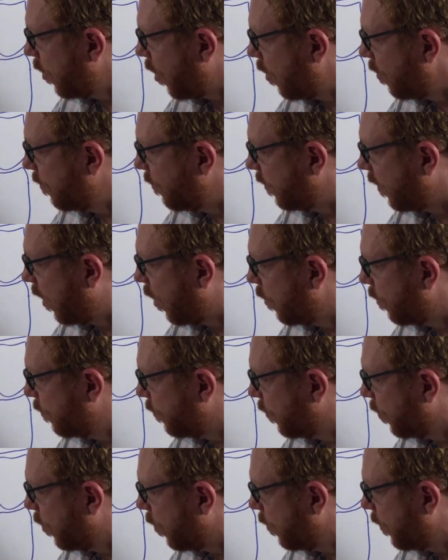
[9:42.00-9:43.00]
no flow
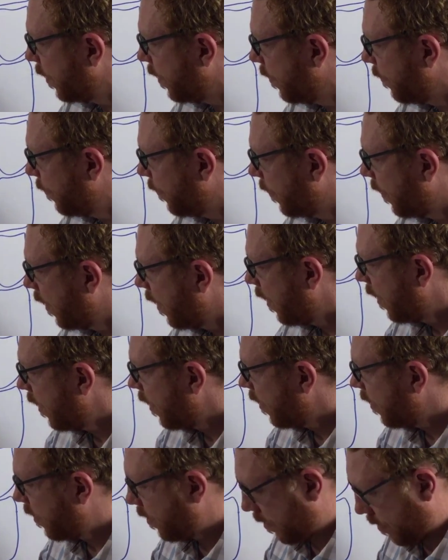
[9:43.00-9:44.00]
forward.
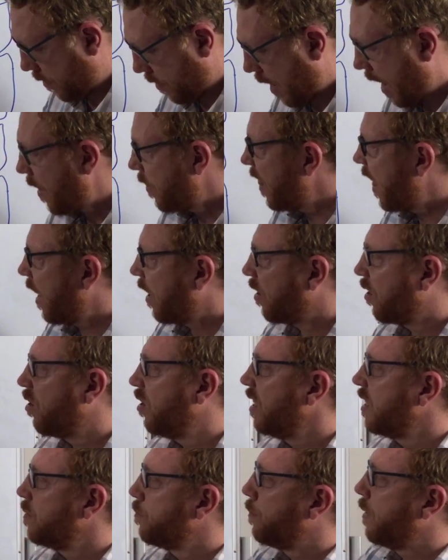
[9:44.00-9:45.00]
And that
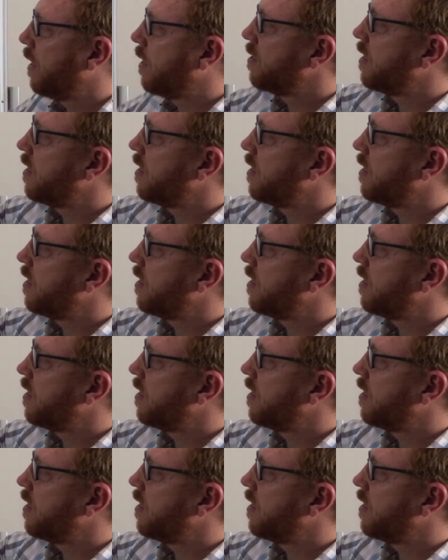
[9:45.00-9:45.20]
could be